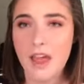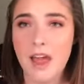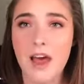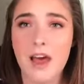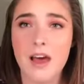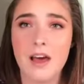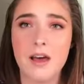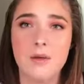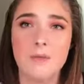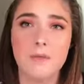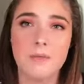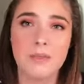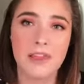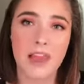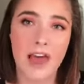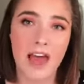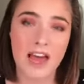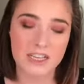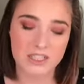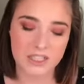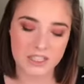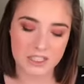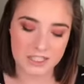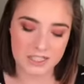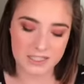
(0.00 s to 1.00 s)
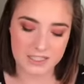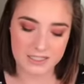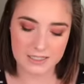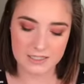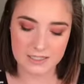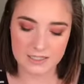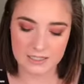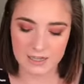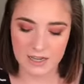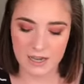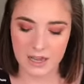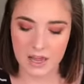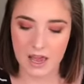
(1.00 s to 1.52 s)

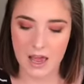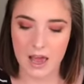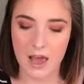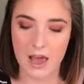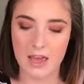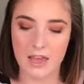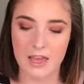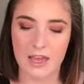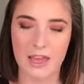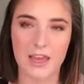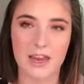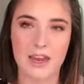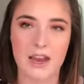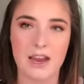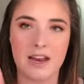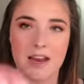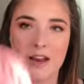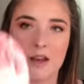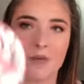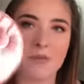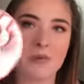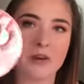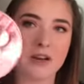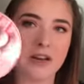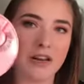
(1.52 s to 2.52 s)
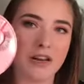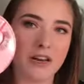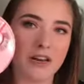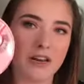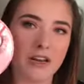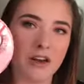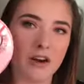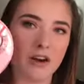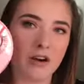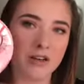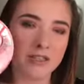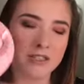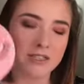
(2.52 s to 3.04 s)
Lashes, again, I didn't put
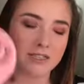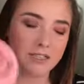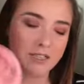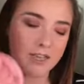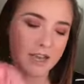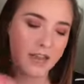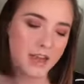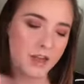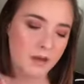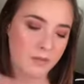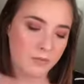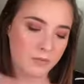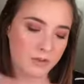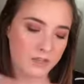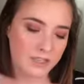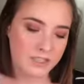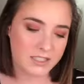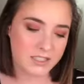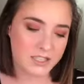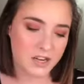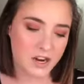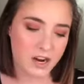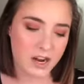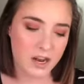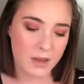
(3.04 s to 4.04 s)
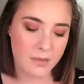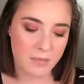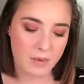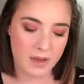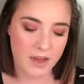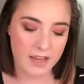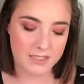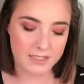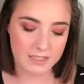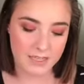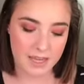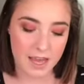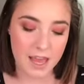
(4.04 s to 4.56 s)
any on today. I'm really sorry,
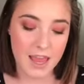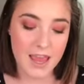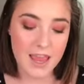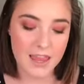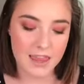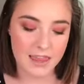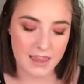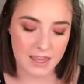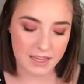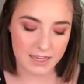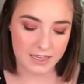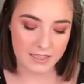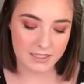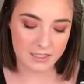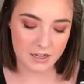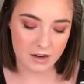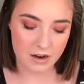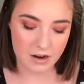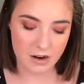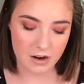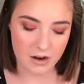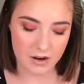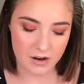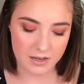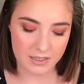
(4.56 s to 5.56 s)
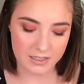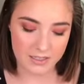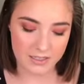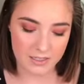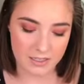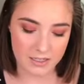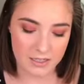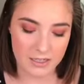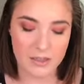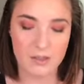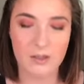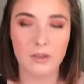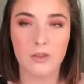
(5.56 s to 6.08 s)
but these are
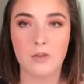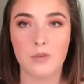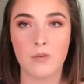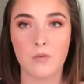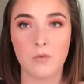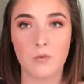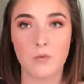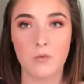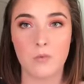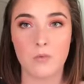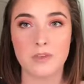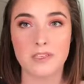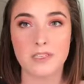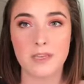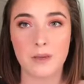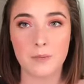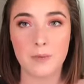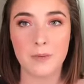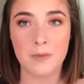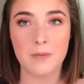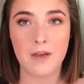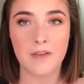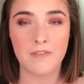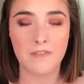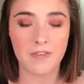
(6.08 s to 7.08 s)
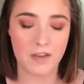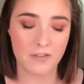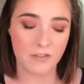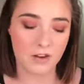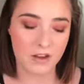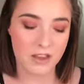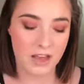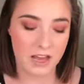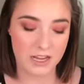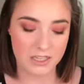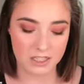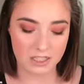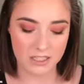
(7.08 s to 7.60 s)
honestly some of my favorite
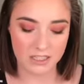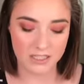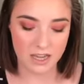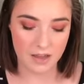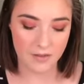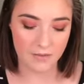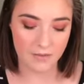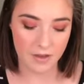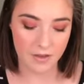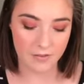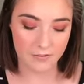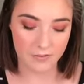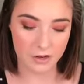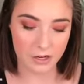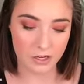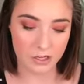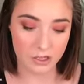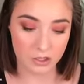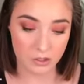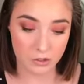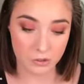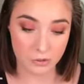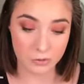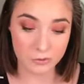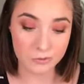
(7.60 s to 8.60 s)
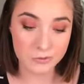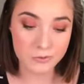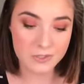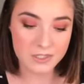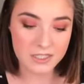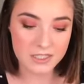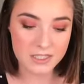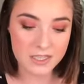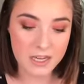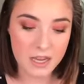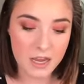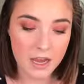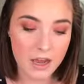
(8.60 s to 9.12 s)
lashes I've ever
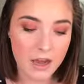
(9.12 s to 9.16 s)
used.